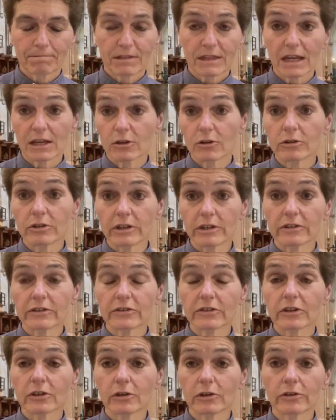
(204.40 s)
Thank
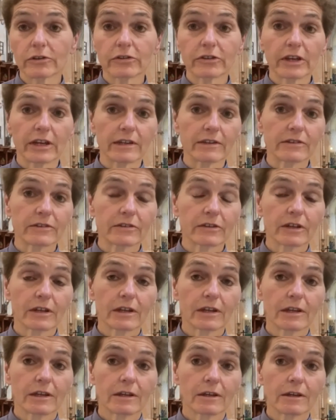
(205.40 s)
goodness God says,
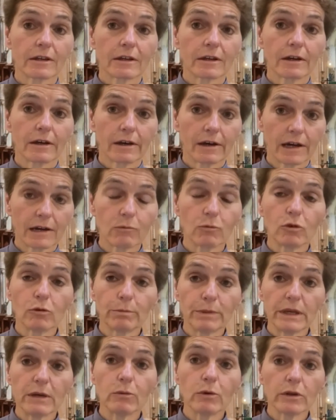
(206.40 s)
"I will
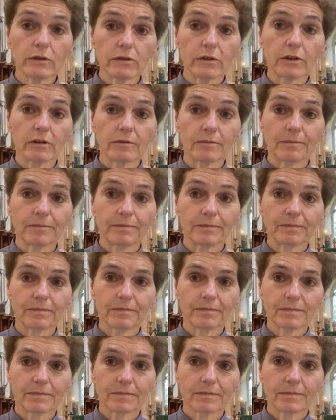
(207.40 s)
be with you."
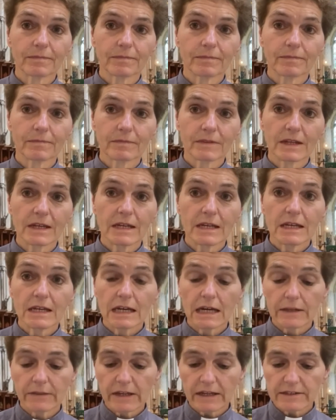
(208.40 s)

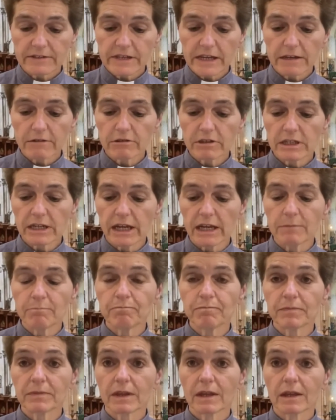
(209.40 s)
And that sacred
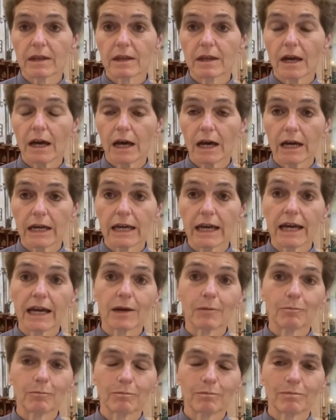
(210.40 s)
name, "I
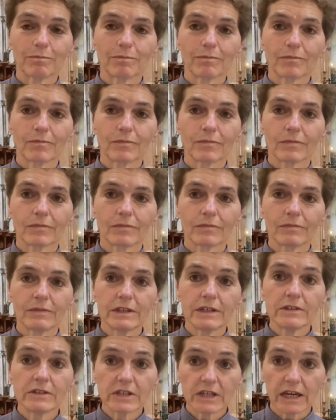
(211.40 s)
am,"
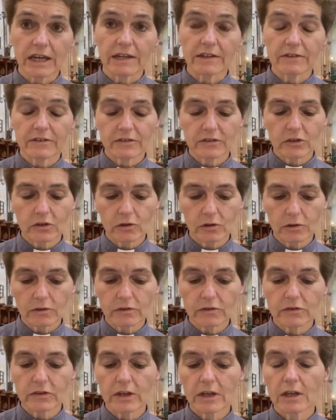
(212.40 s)
indicates
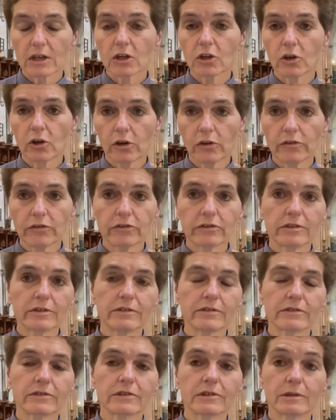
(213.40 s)
God's
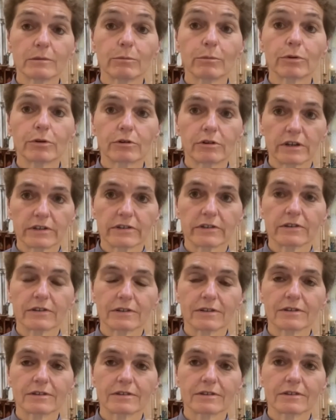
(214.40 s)
constant
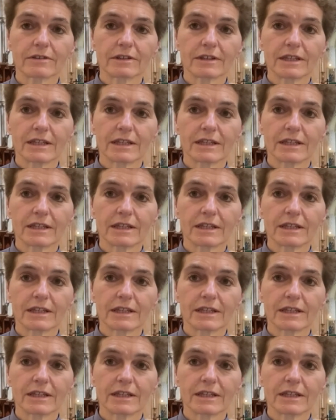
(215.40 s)
presence